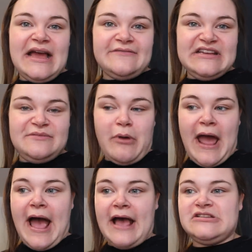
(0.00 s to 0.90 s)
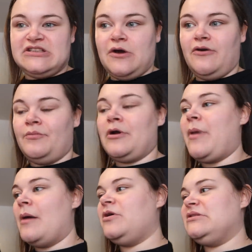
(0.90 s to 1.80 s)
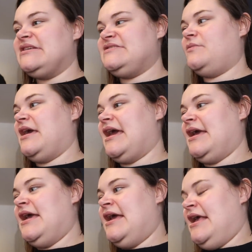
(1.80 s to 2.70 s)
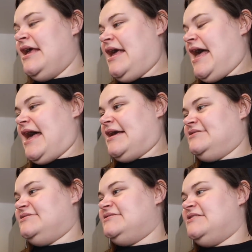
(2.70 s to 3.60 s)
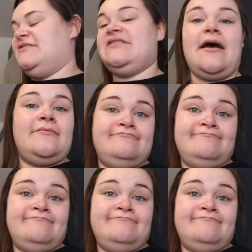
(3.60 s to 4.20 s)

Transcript: I've did better, so I'm gonna pop all this away and yeah.